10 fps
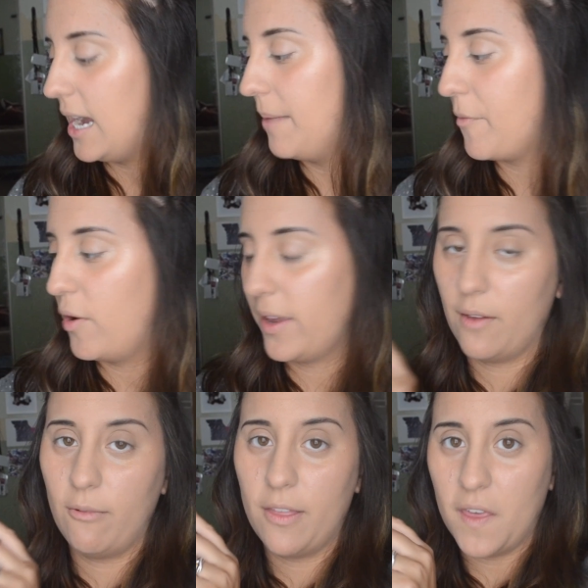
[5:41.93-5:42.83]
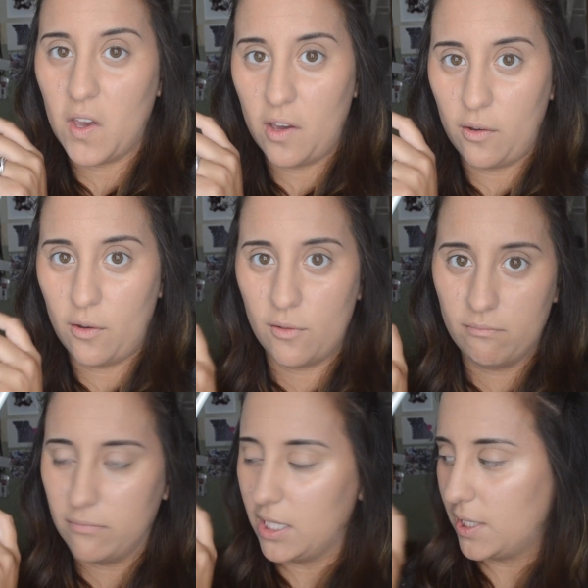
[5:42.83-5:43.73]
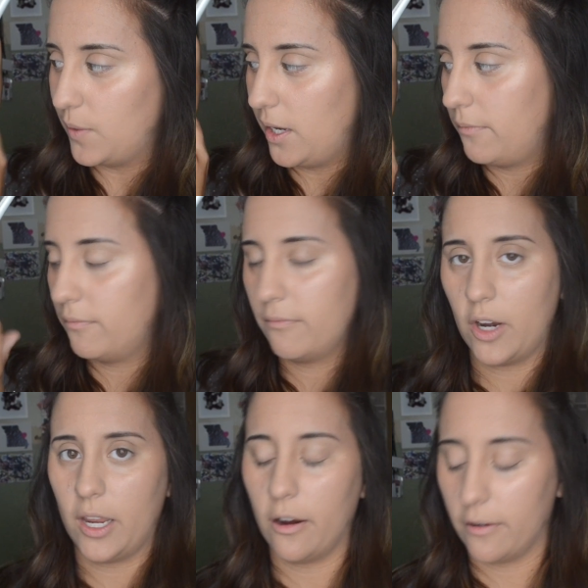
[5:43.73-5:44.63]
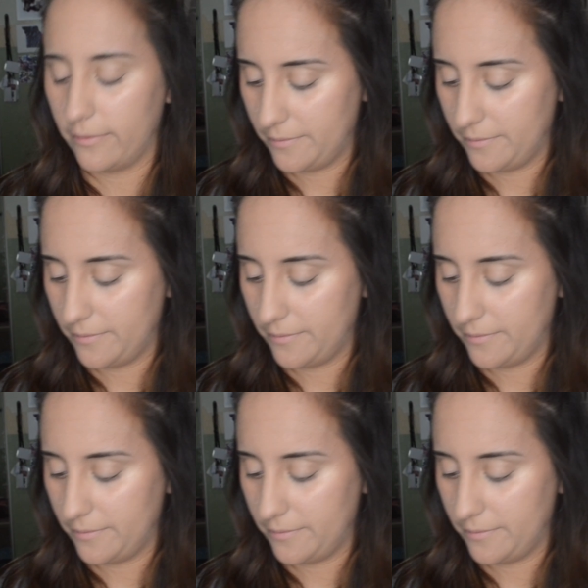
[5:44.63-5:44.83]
I'm going in with this one right here.